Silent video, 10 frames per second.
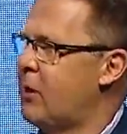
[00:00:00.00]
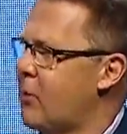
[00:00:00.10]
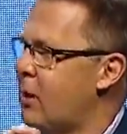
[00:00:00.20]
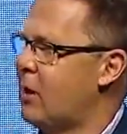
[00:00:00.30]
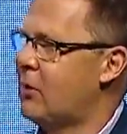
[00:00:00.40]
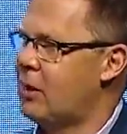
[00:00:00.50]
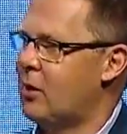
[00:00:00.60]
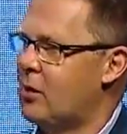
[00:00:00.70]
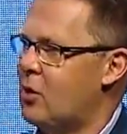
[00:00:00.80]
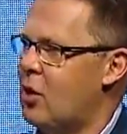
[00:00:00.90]
that are really doing a
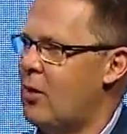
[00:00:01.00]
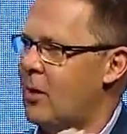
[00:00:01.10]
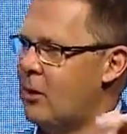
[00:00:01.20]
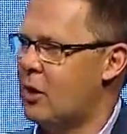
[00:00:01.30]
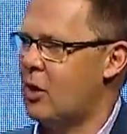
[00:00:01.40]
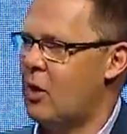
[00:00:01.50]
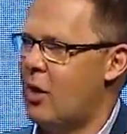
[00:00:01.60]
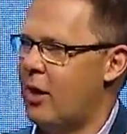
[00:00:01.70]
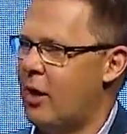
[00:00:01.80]
good job and which are not.